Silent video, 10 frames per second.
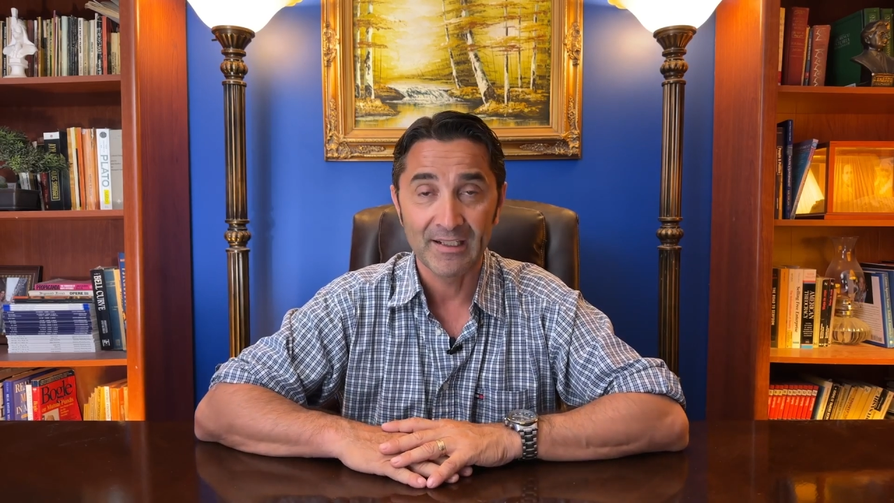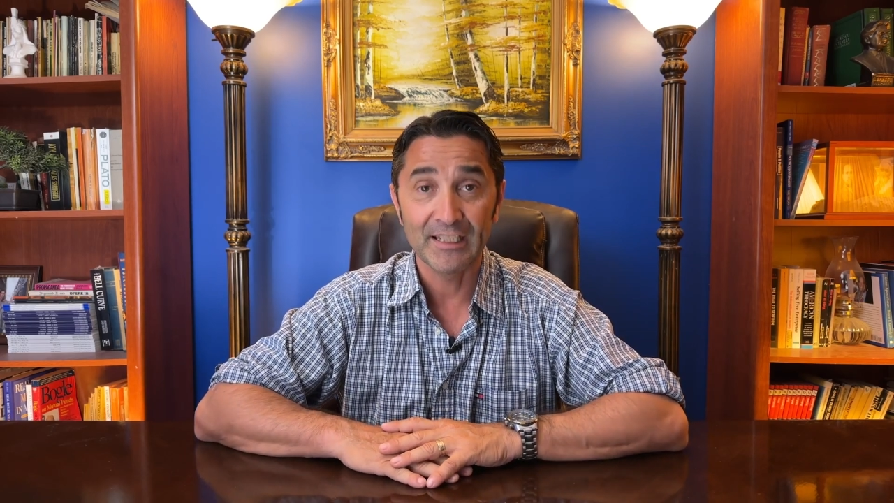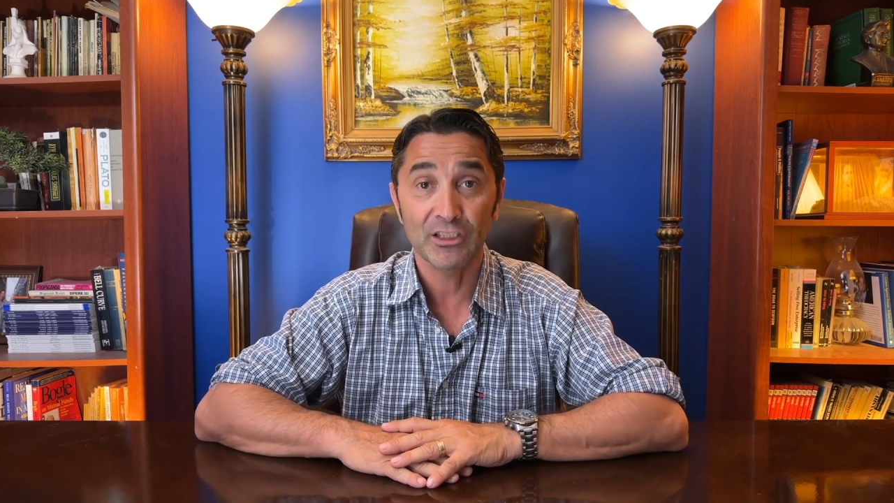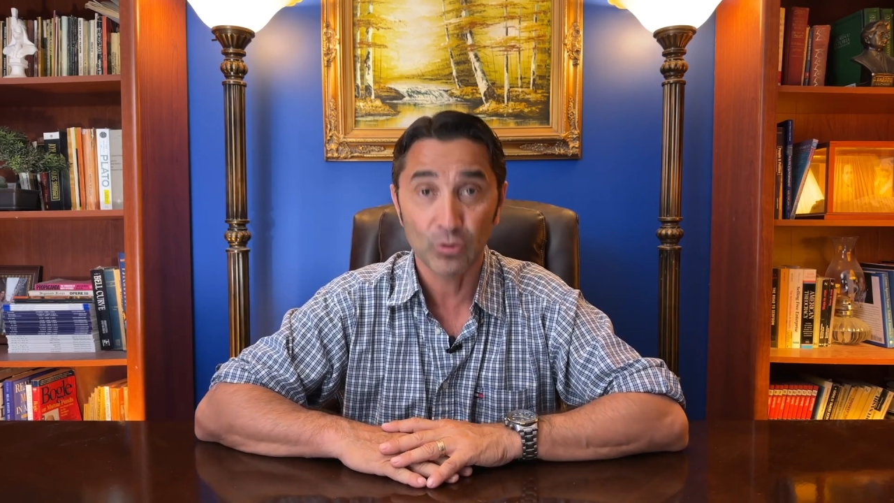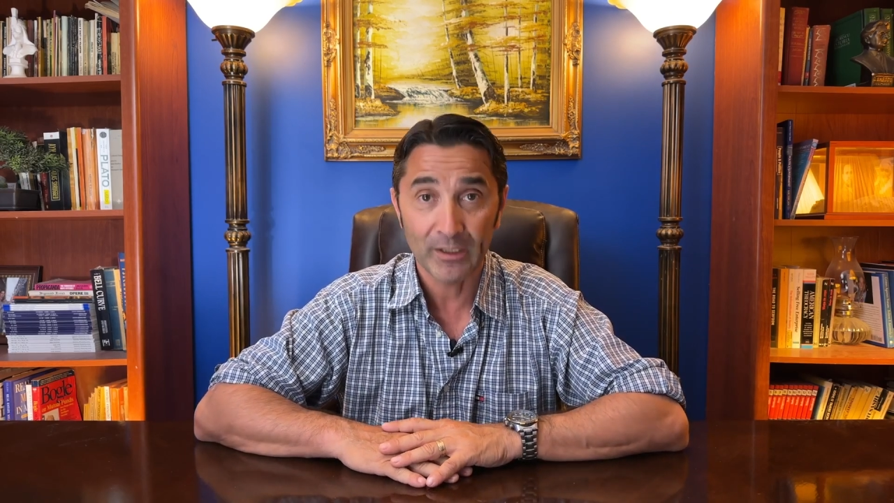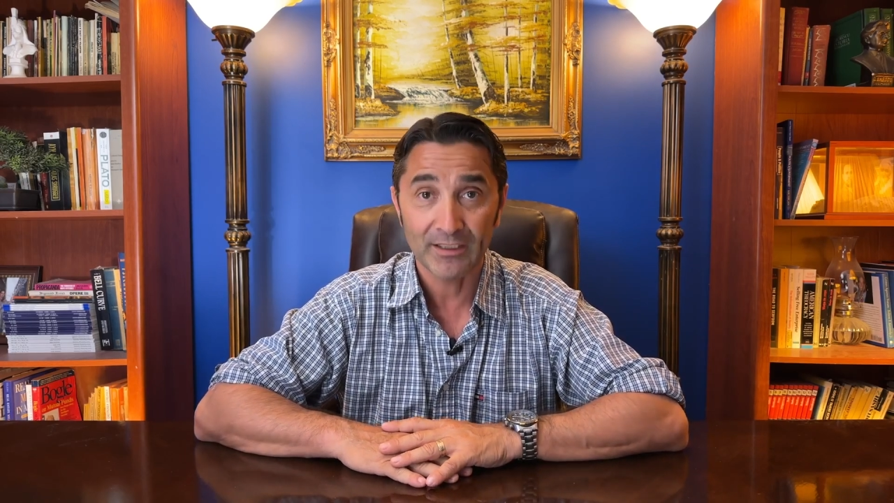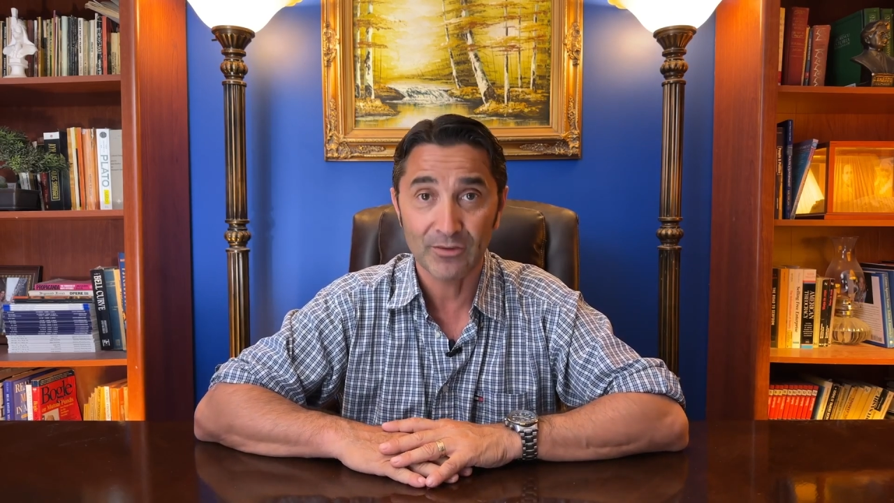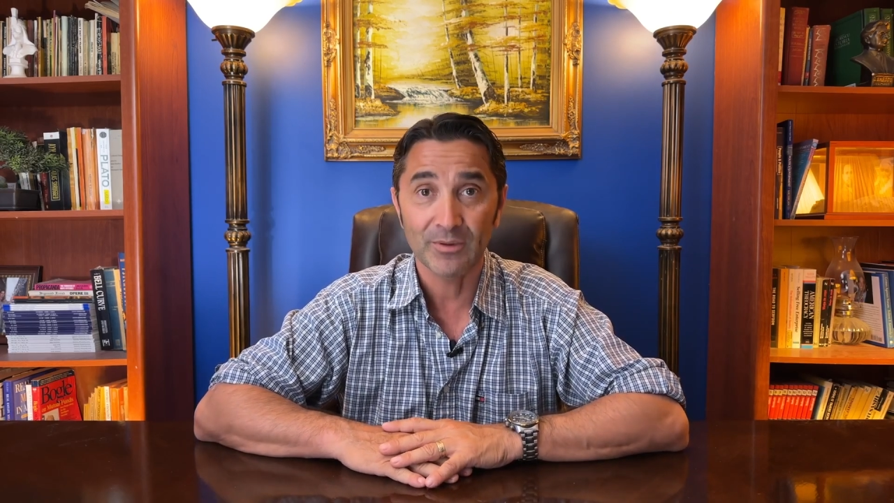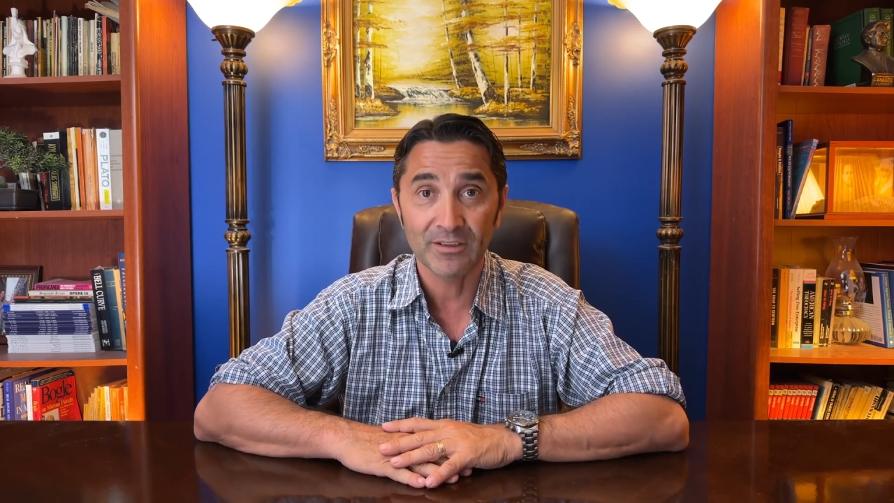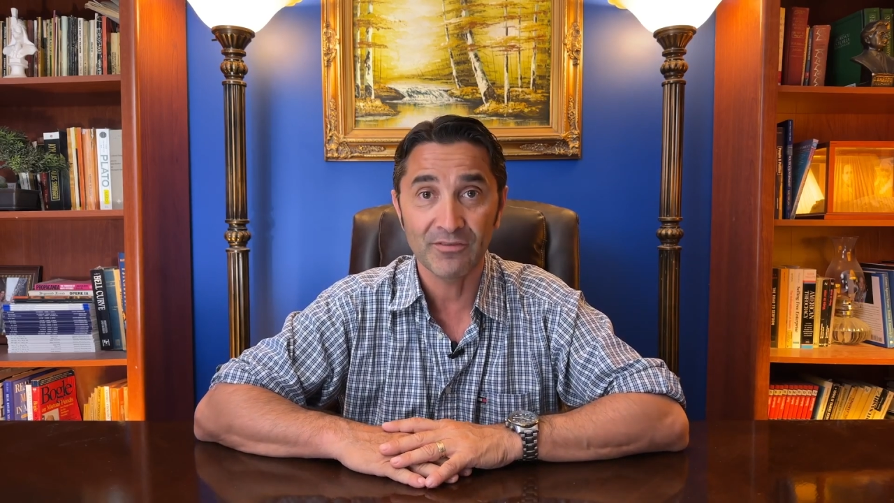in
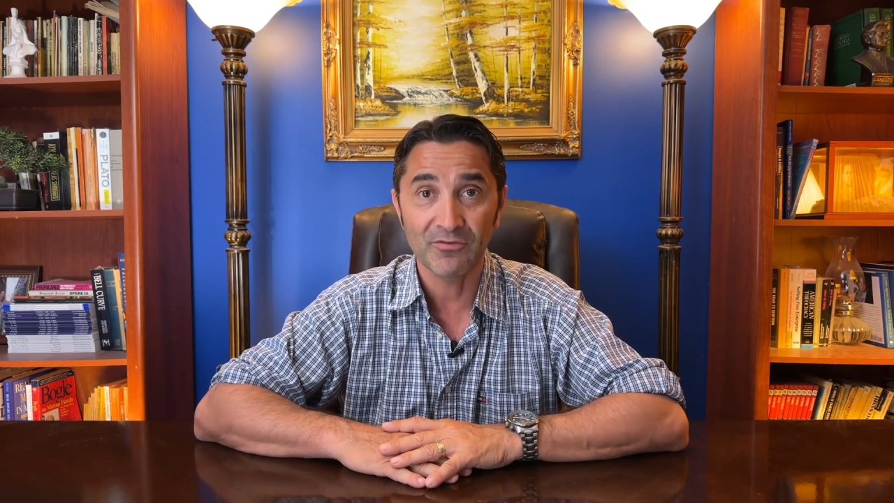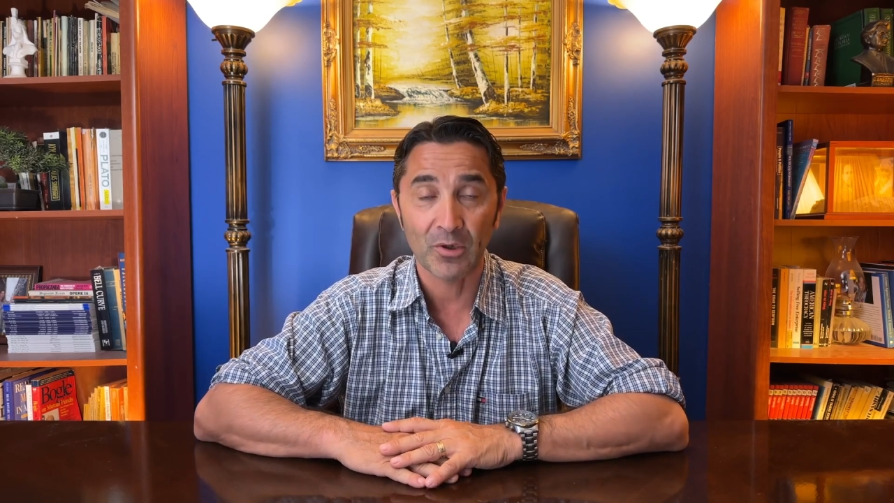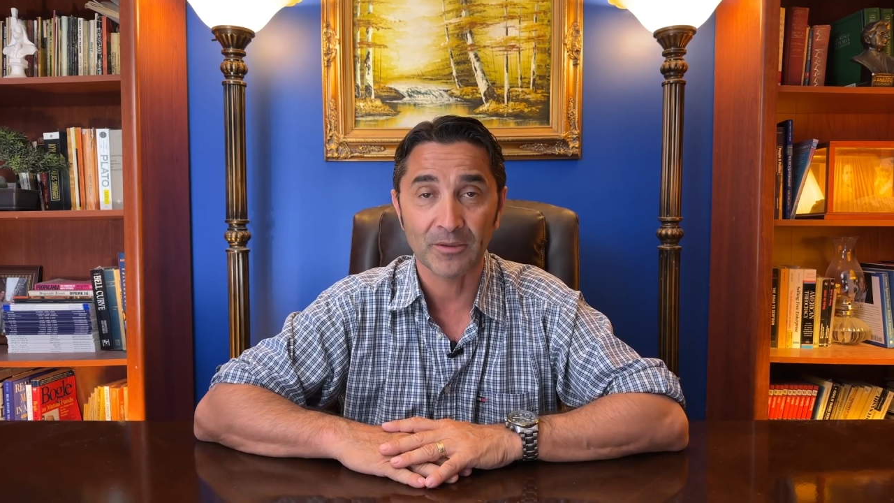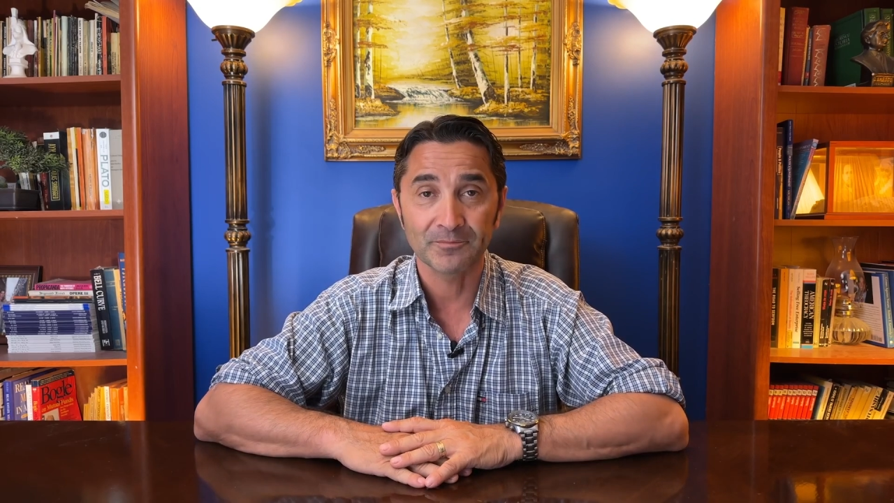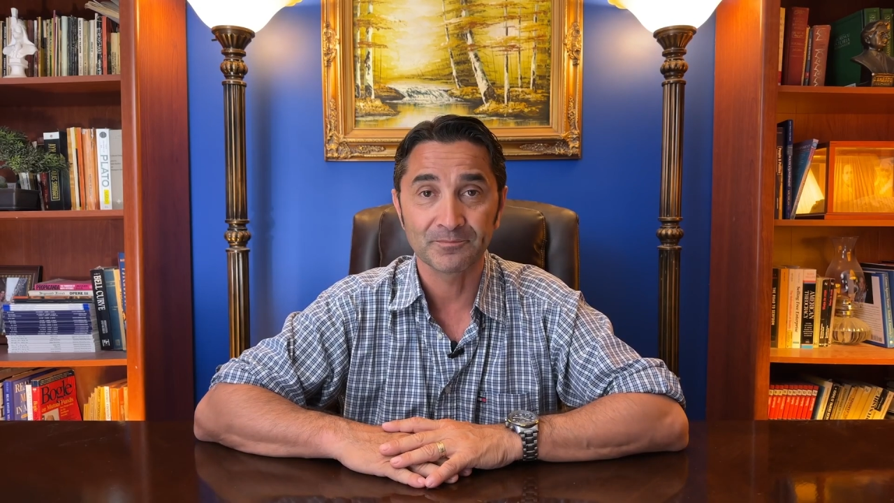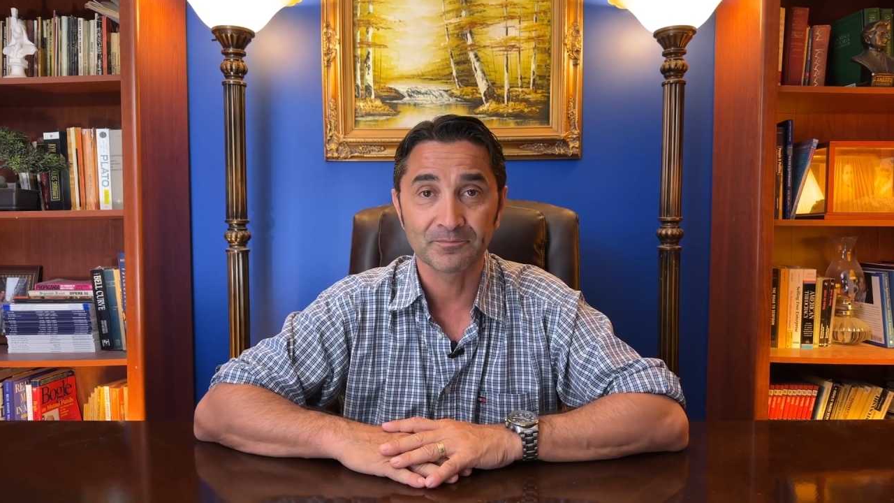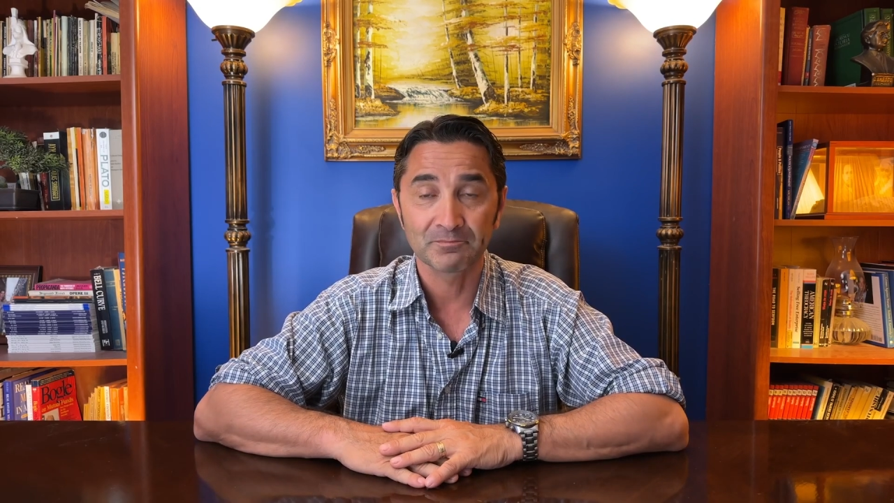2024.